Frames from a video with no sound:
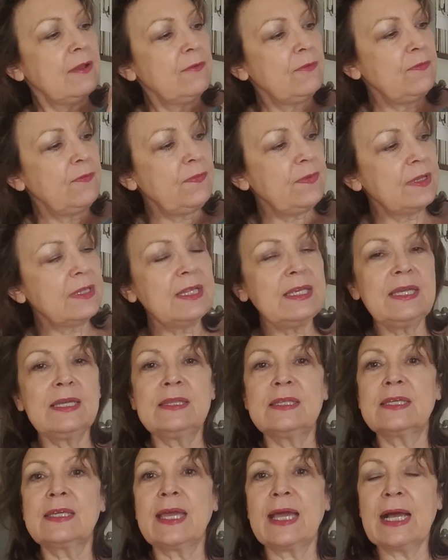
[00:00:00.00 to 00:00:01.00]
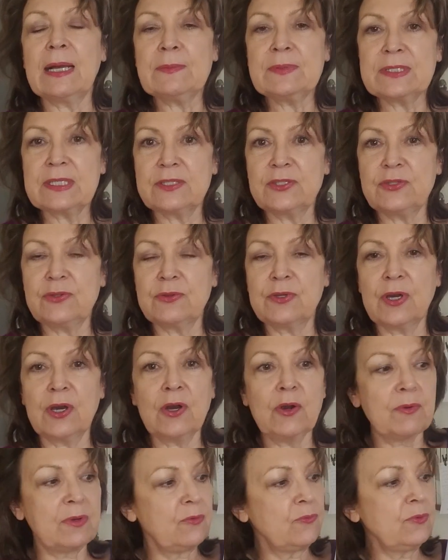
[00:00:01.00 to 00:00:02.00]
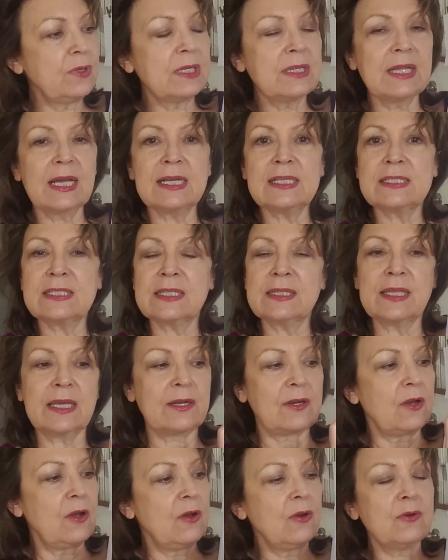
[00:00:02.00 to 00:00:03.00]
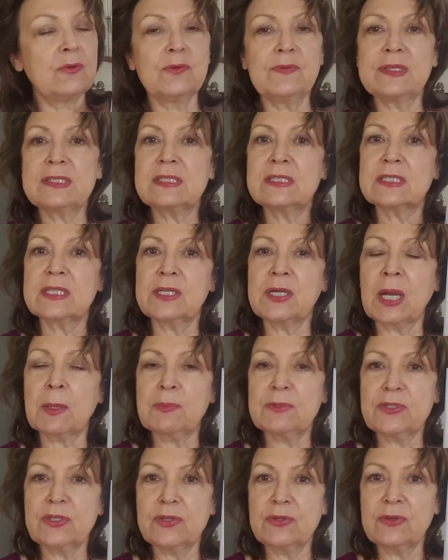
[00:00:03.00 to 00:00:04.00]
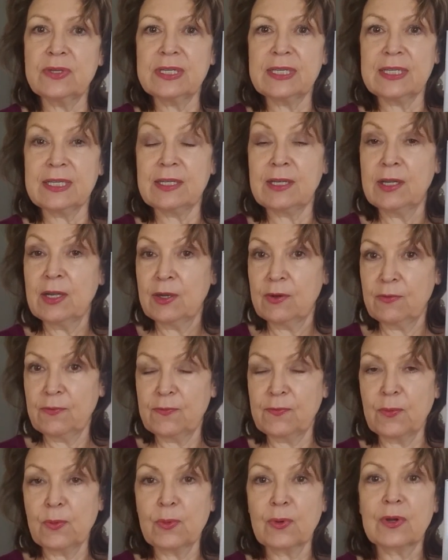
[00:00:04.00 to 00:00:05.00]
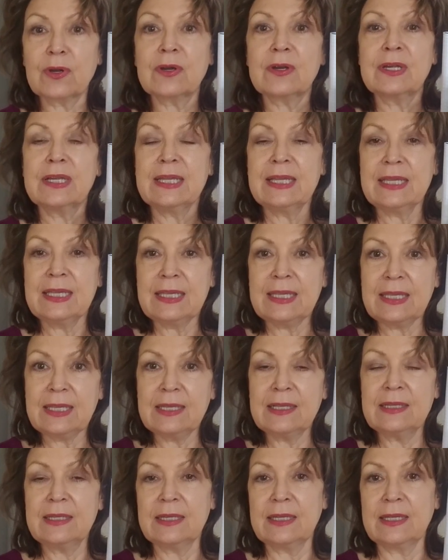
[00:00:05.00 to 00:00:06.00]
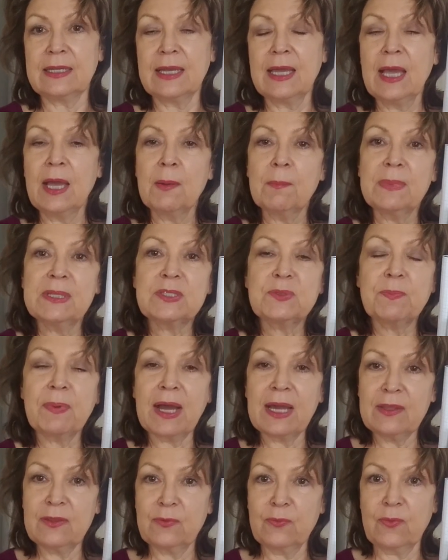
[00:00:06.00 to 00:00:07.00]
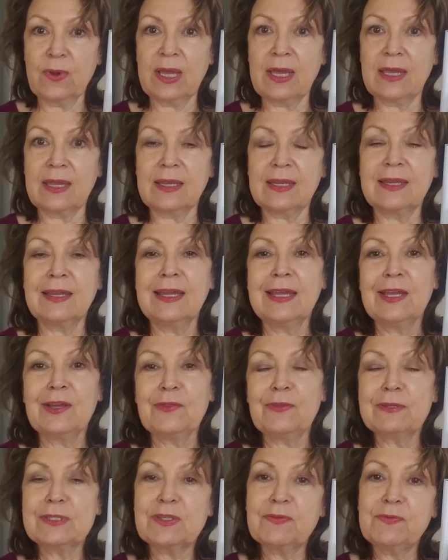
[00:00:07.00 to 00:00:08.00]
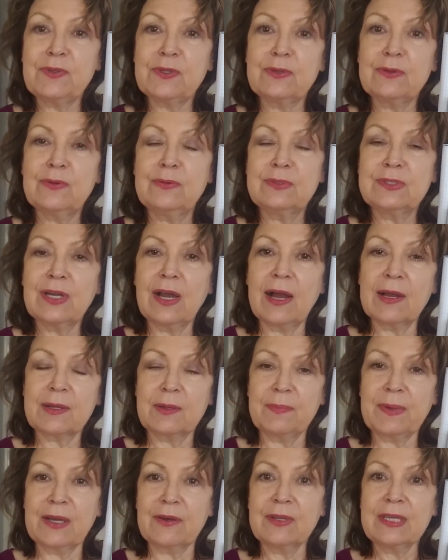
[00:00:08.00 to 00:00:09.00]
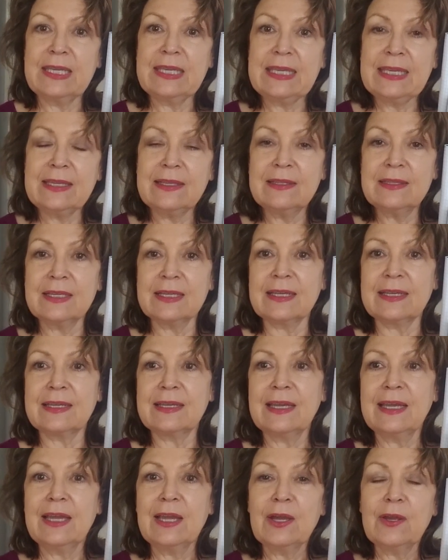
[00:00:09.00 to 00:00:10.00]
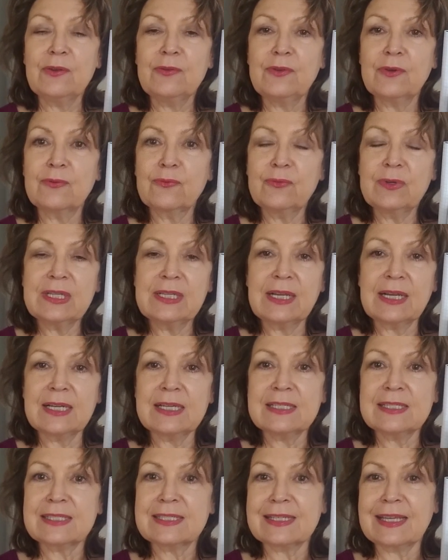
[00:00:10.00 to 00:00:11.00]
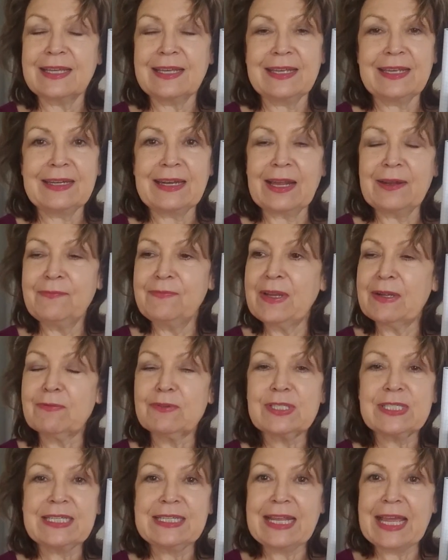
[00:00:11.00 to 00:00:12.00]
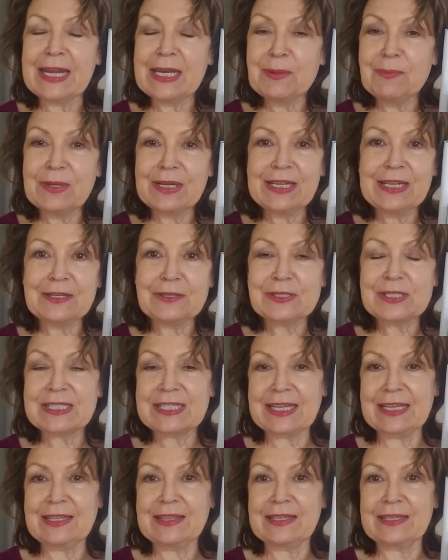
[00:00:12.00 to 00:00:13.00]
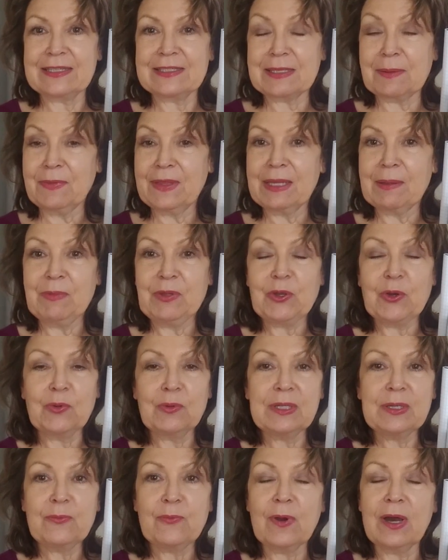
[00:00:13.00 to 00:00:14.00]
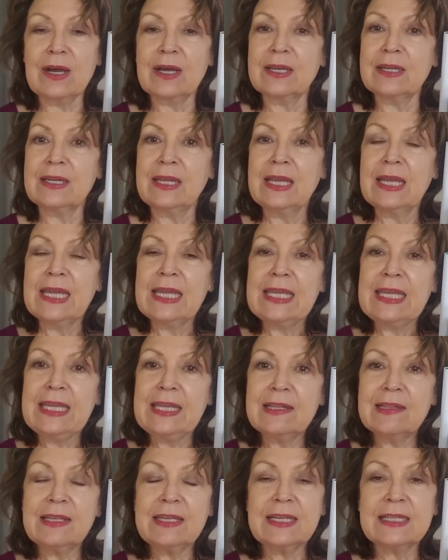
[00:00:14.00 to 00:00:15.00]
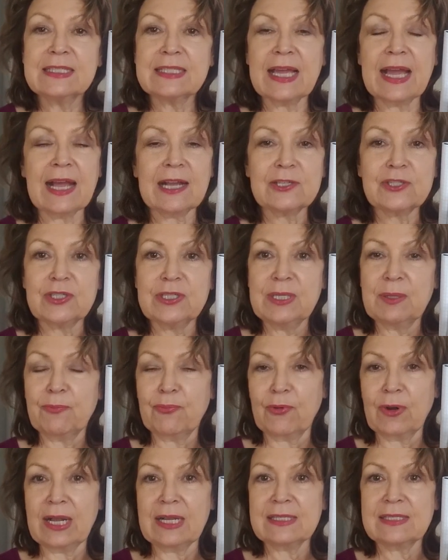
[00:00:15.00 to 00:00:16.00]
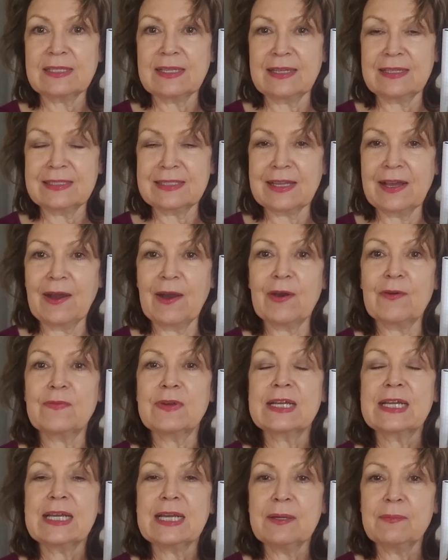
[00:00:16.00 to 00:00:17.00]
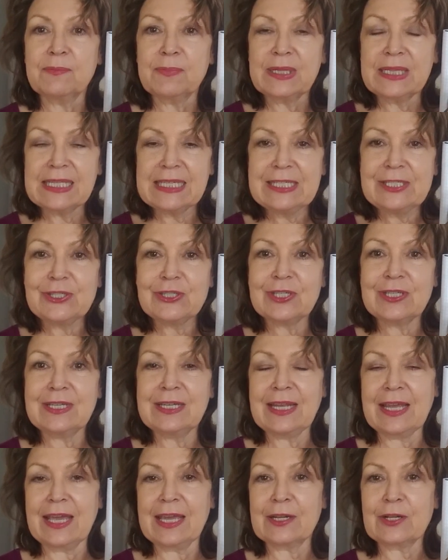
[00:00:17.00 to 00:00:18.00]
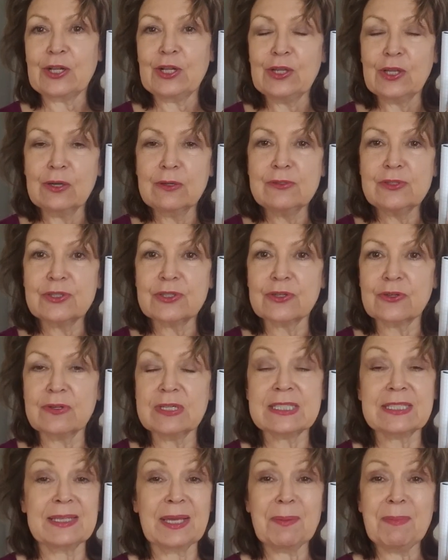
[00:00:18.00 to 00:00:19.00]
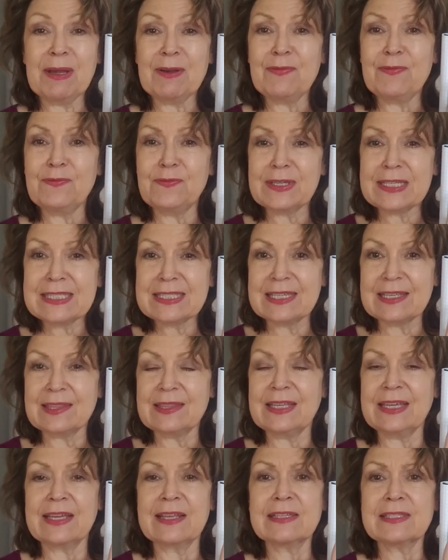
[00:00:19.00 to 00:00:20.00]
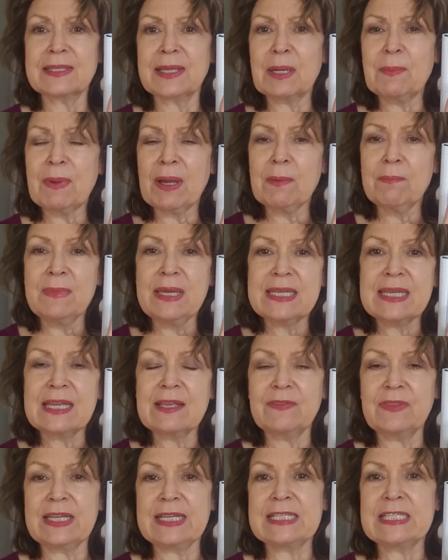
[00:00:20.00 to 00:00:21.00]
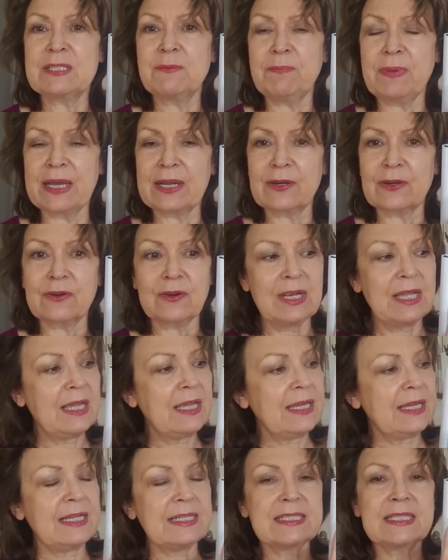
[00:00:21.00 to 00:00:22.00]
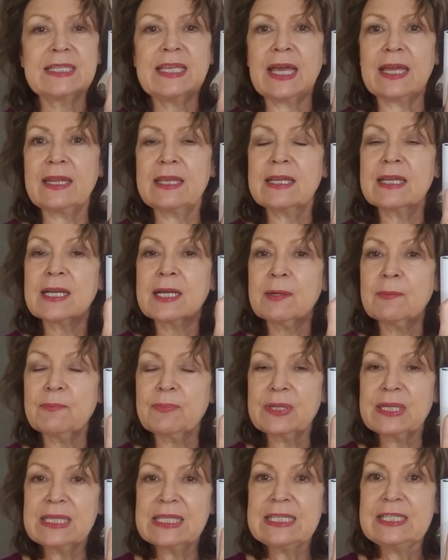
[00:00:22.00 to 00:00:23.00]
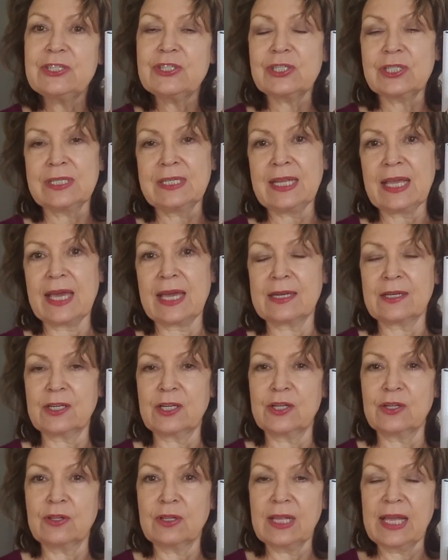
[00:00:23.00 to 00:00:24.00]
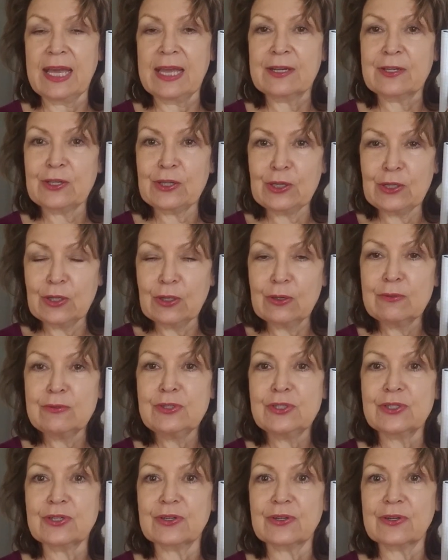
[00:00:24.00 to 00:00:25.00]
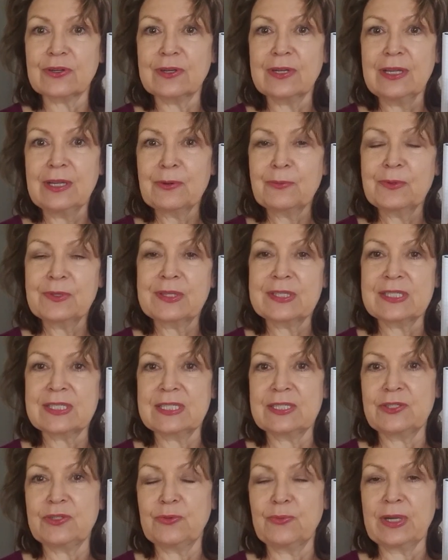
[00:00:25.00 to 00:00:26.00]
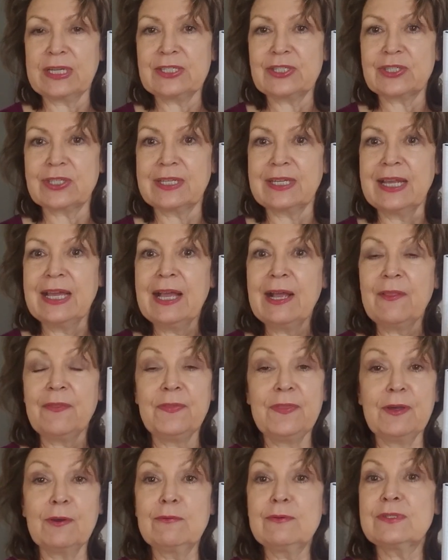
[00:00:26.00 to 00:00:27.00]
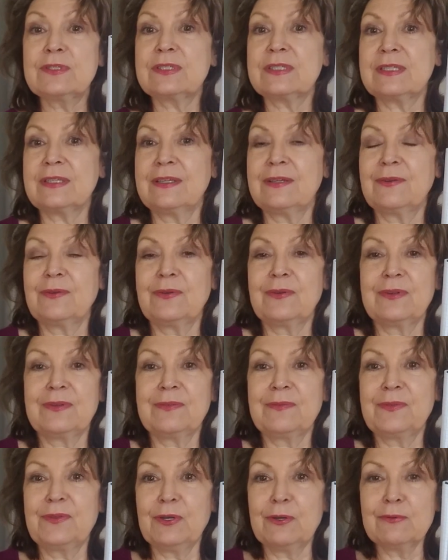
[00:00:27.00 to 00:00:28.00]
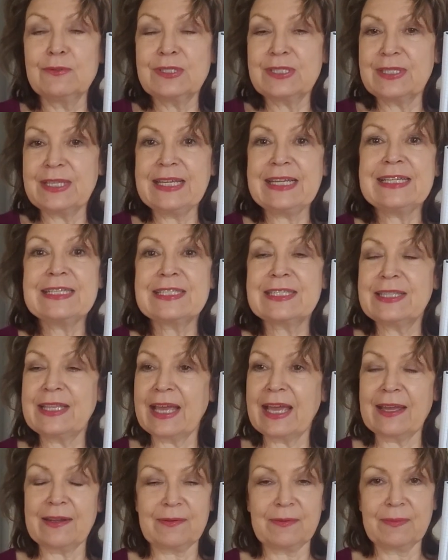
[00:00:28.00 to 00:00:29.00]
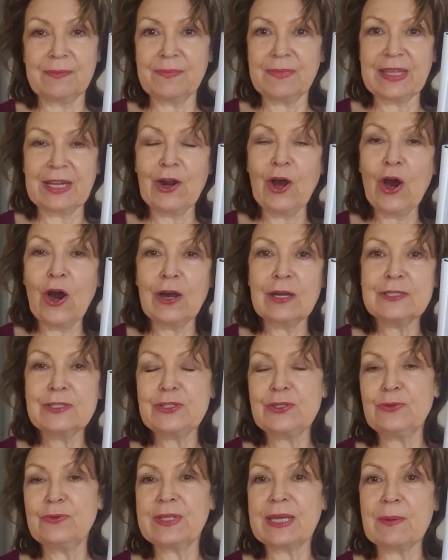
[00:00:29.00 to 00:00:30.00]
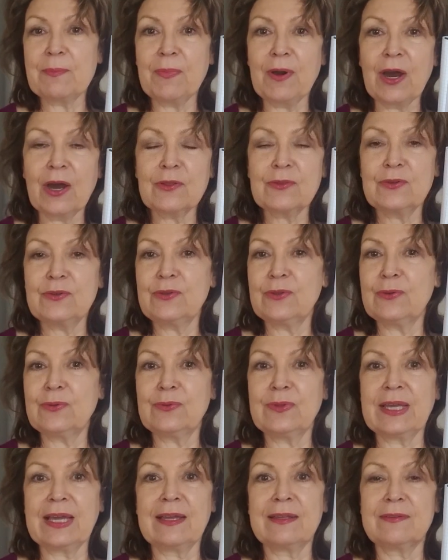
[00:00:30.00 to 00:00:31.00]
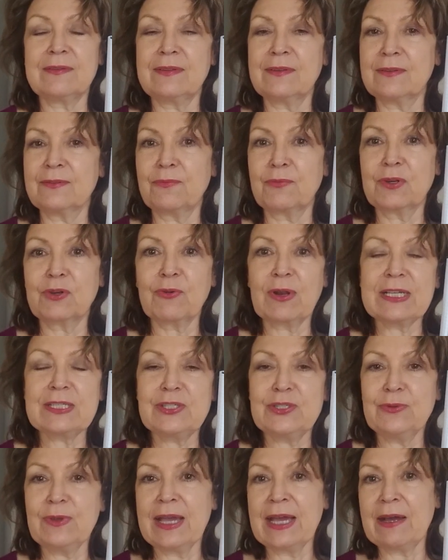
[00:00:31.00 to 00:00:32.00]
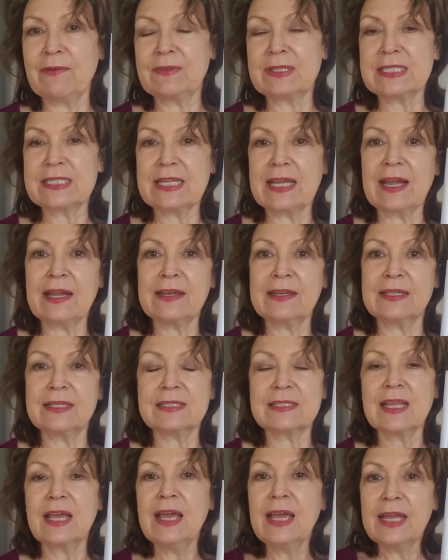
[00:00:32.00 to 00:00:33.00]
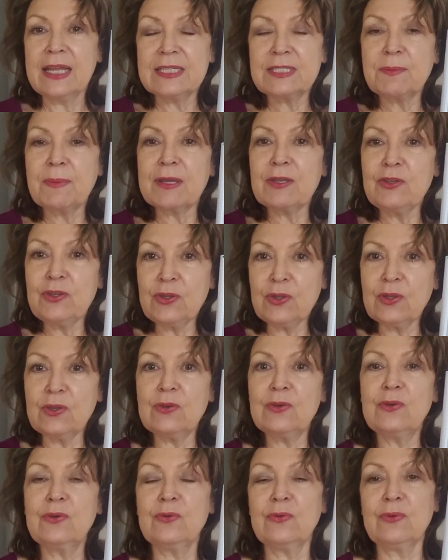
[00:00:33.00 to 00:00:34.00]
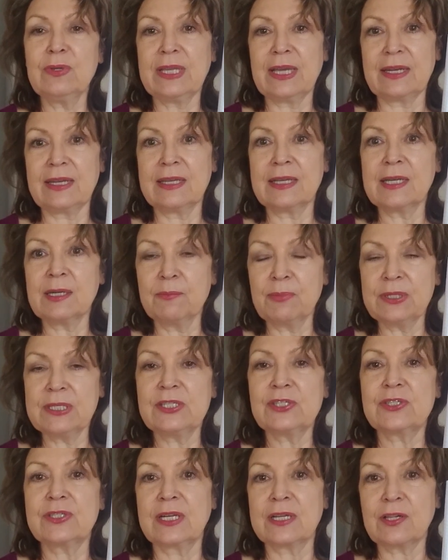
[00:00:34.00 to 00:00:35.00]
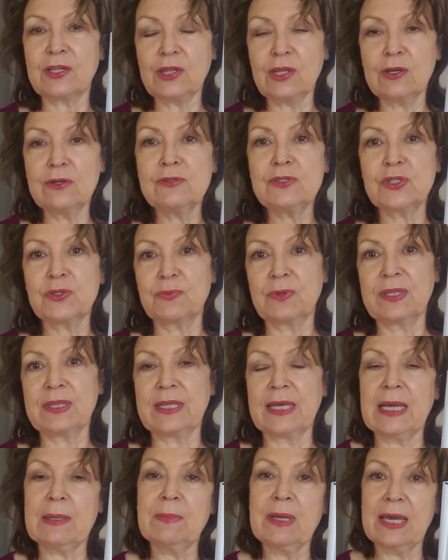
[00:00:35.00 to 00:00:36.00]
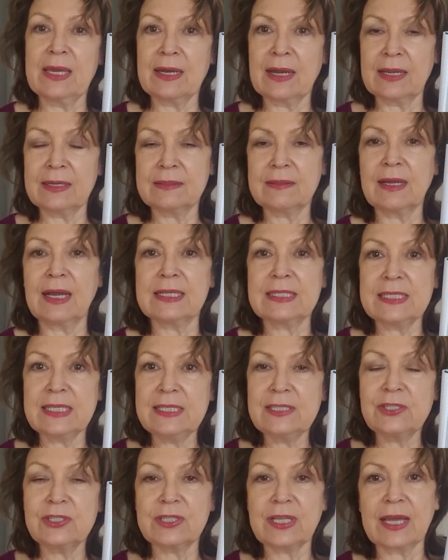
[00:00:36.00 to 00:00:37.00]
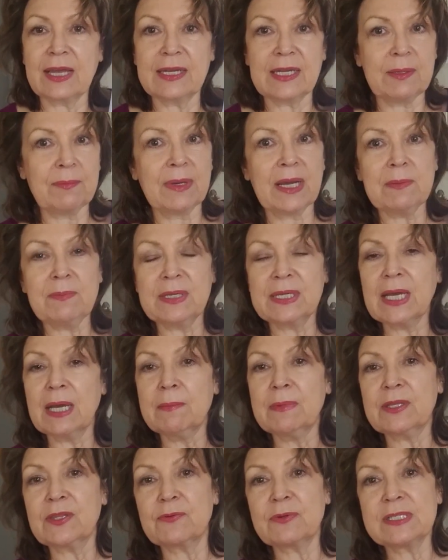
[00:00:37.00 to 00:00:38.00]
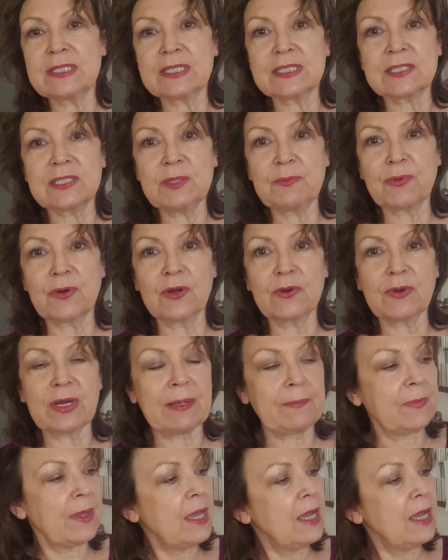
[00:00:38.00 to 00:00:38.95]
filling in the gaps as you go and realizing that, oh, this is an opportunity for healing. Which, by the way, those of you who talk about healing don't realize, and I've never seen anybody else say this, I think I'm the only one, healing is actually a process of completion and closure. It's not about fixing things. It's not about making things better. It's getting completion and closure with the situation. Those things that haunt you, that bother you, that the regrets you have, the sadness, it's about you getting completion and closure with them. And I teach that in my Becoming 360 program.